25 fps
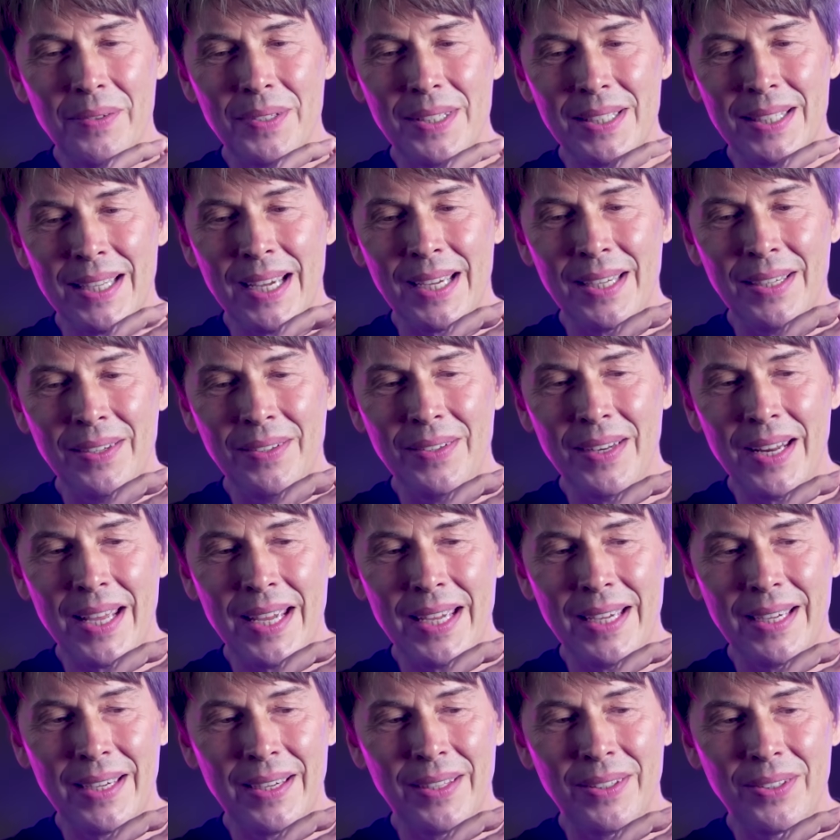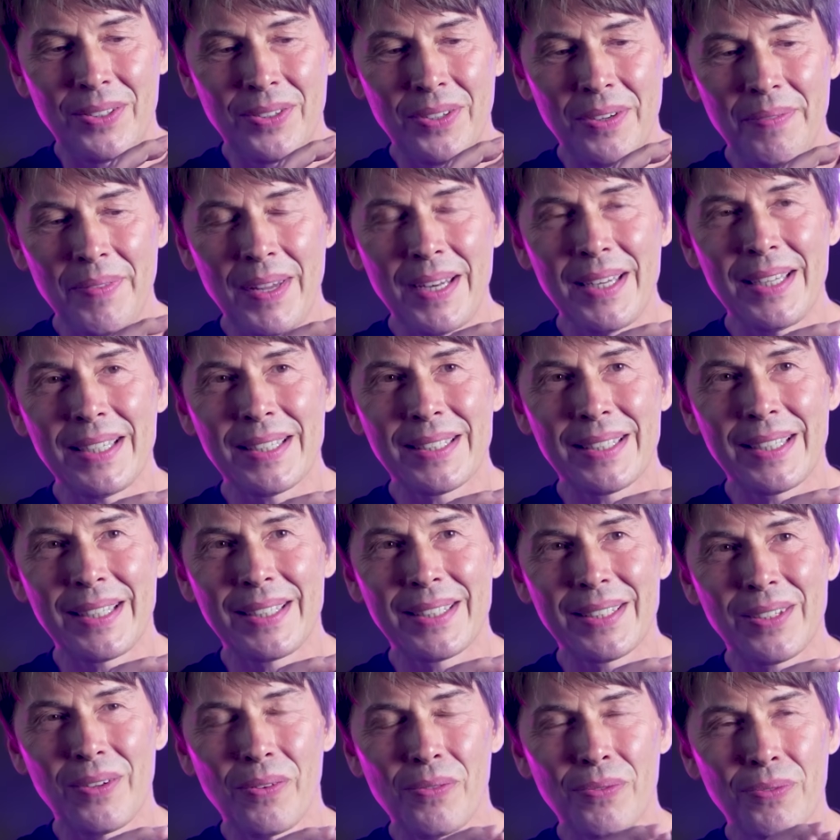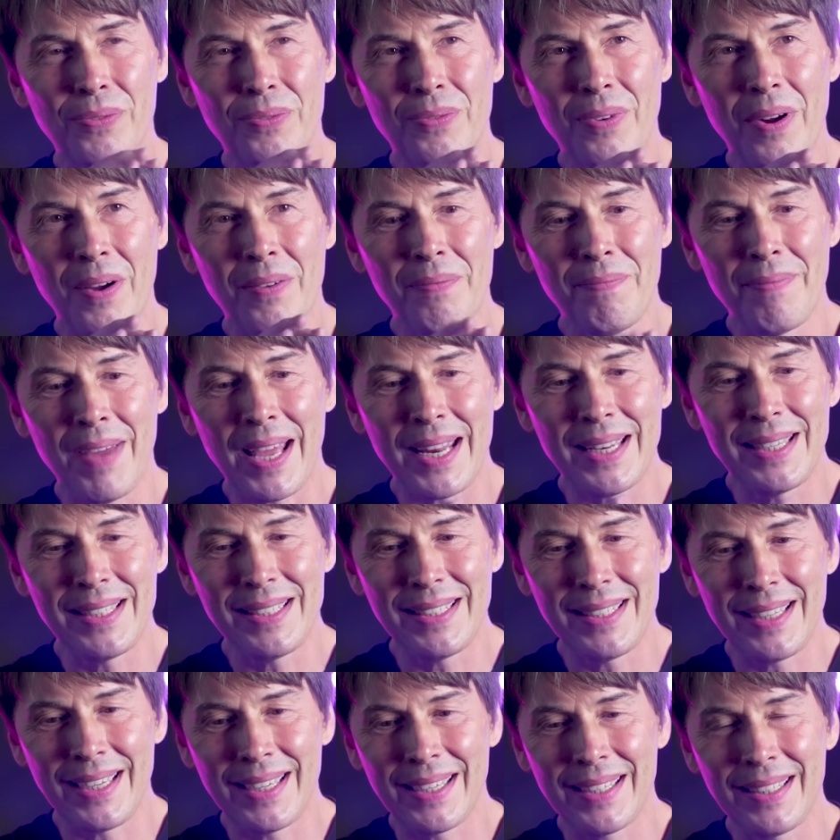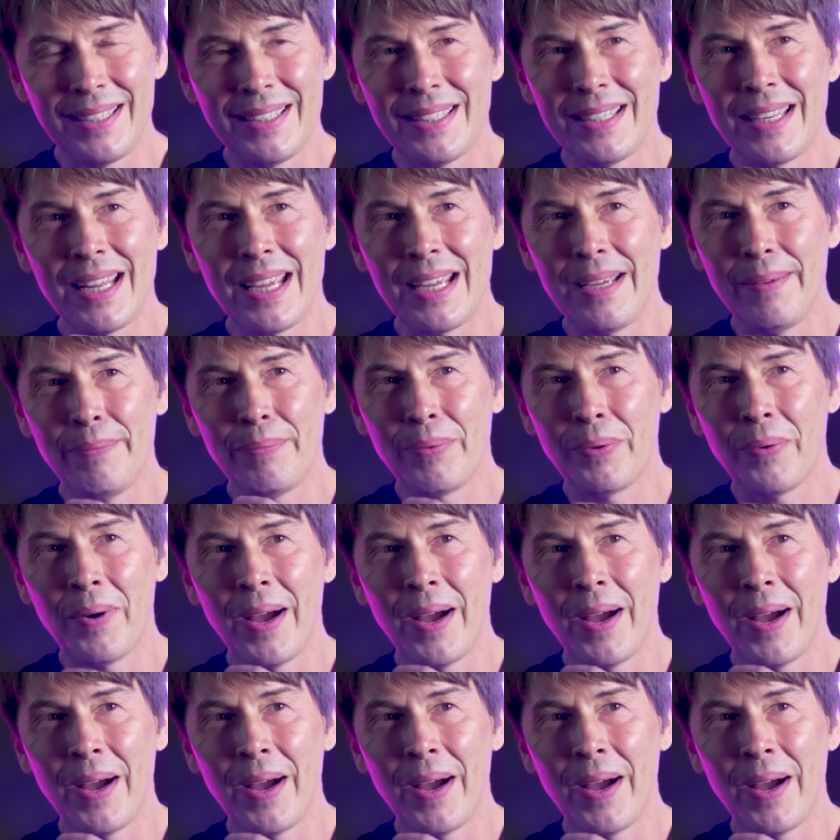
would say unique and tremendously sort of romantic and deep